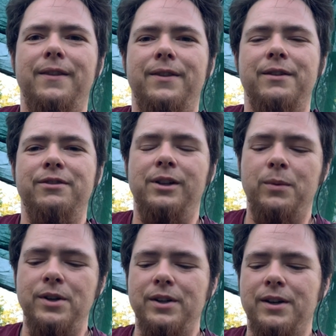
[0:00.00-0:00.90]
the fellow
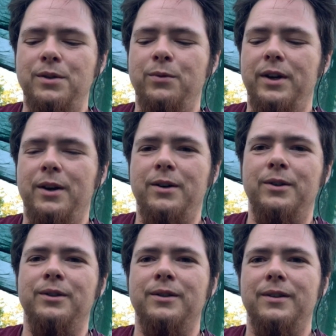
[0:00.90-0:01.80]
in charge of
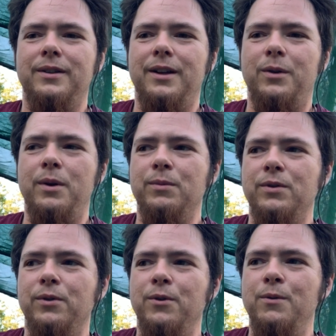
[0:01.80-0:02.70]
our
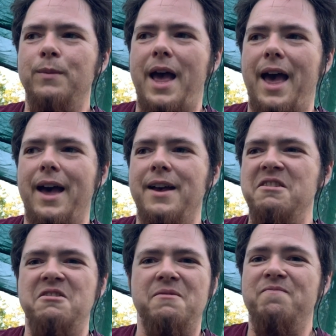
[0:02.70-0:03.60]
equipment room
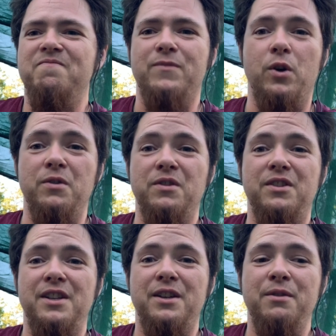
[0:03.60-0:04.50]
had gotten
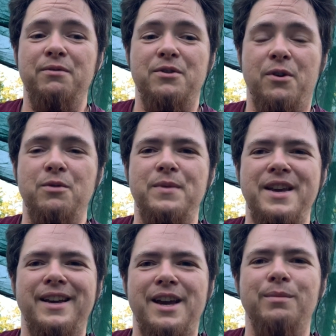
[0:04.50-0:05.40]
sick of not
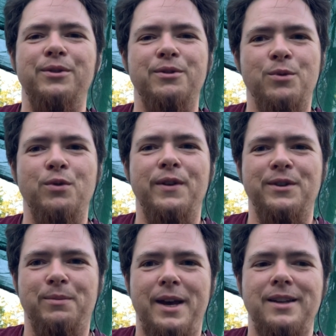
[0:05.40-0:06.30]
being able to move in the
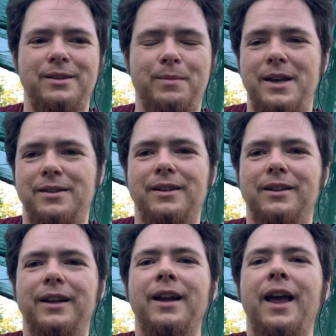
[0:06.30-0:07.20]
space,
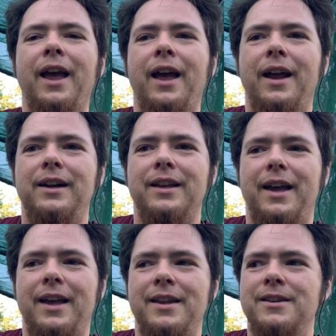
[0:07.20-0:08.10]
basically.
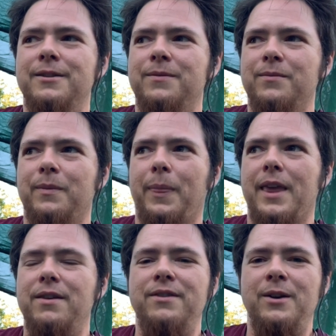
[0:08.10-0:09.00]
And
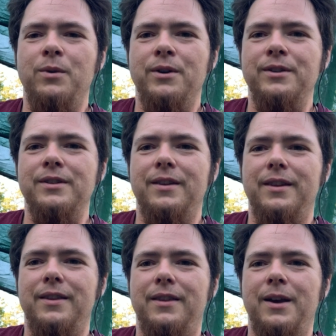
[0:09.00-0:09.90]
the thing was,
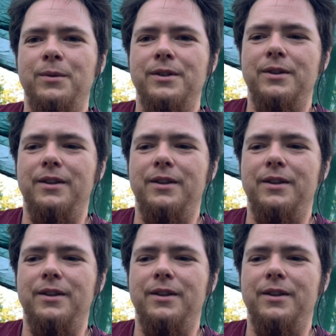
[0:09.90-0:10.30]
there was